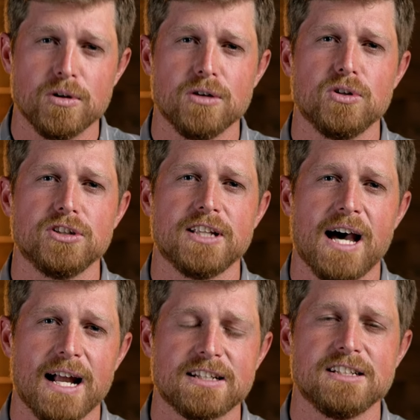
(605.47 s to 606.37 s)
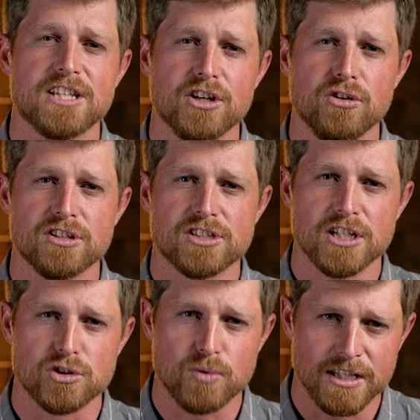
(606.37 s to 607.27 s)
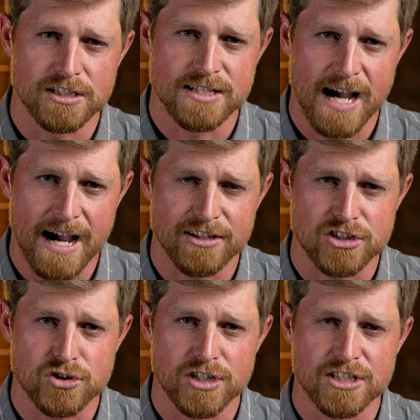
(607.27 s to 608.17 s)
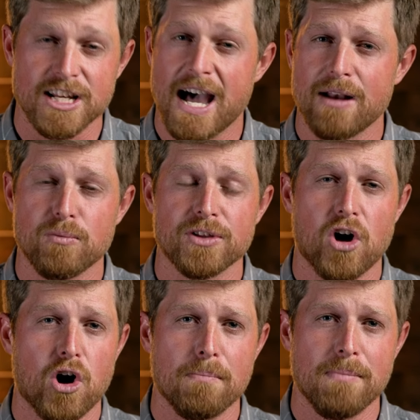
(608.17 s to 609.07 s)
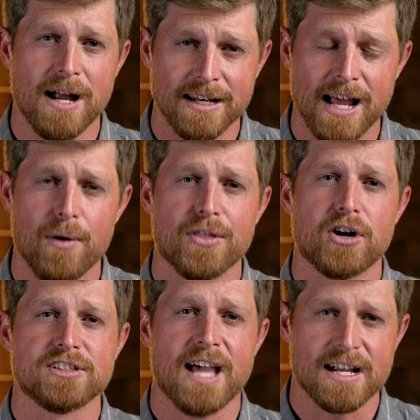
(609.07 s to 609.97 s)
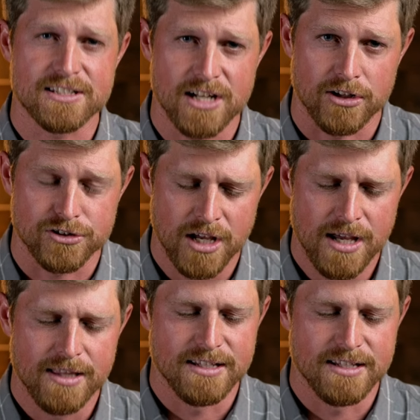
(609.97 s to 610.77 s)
and we will not continue to see Israelis die on the streets, not with our money, not with our tax dollars.